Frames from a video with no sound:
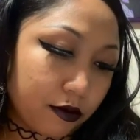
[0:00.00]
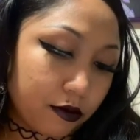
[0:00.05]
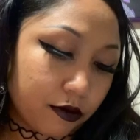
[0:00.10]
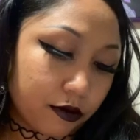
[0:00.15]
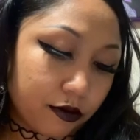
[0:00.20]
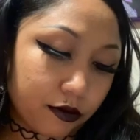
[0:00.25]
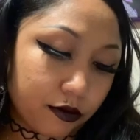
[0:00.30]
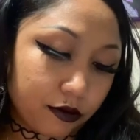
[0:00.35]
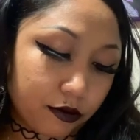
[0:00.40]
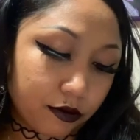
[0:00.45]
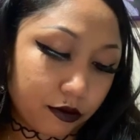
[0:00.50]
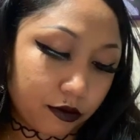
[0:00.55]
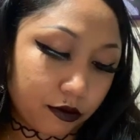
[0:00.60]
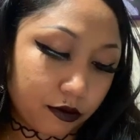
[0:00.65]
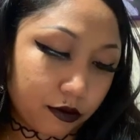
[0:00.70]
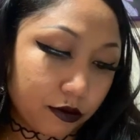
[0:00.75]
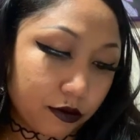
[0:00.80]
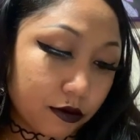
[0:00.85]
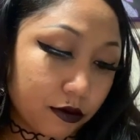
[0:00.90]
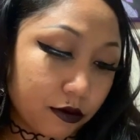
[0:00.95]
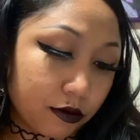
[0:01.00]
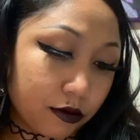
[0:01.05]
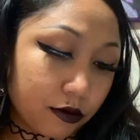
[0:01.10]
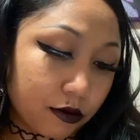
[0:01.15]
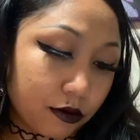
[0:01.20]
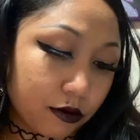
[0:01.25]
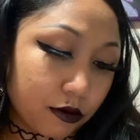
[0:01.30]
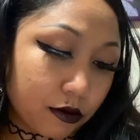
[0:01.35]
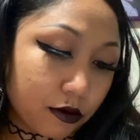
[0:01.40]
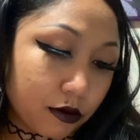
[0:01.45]

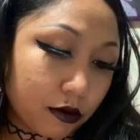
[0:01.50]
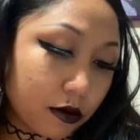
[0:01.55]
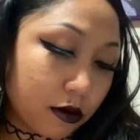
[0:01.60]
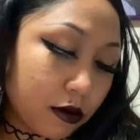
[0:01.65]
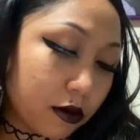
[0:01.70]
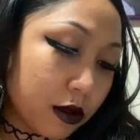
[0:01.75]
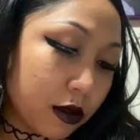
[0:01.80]
Nobody speaks.